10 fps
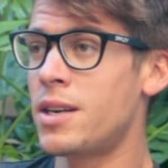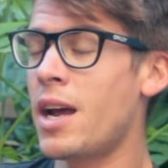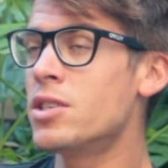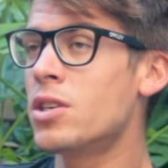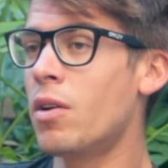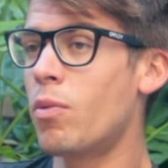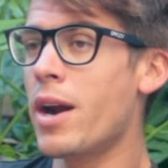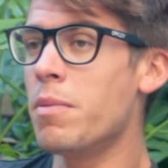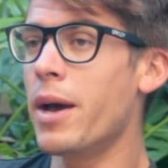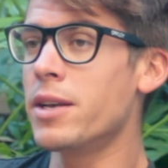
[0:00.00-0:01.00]
And I just saw
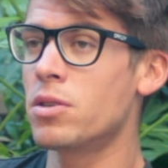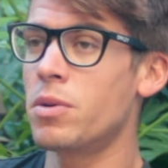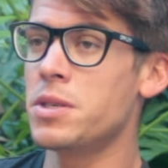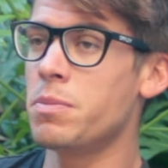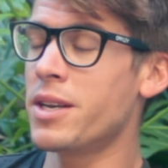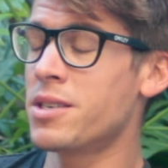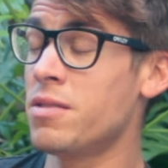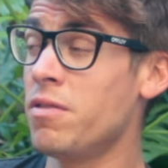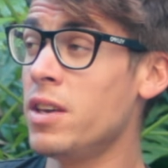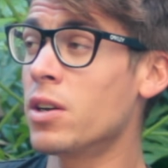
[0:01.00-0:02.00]
riding bikes and racing bikes
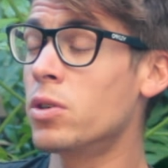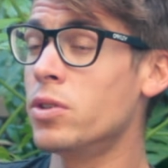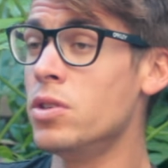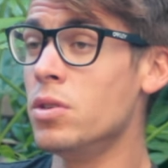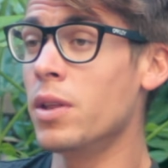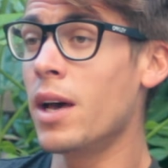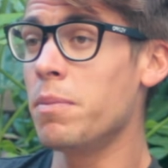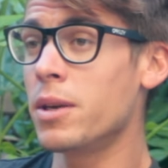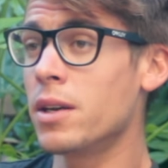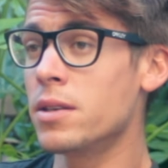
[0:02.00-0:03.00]
as a vehicle to do
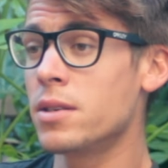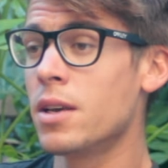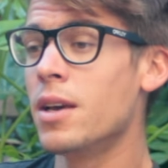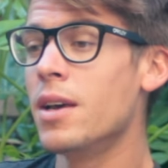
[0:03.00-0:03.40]
that because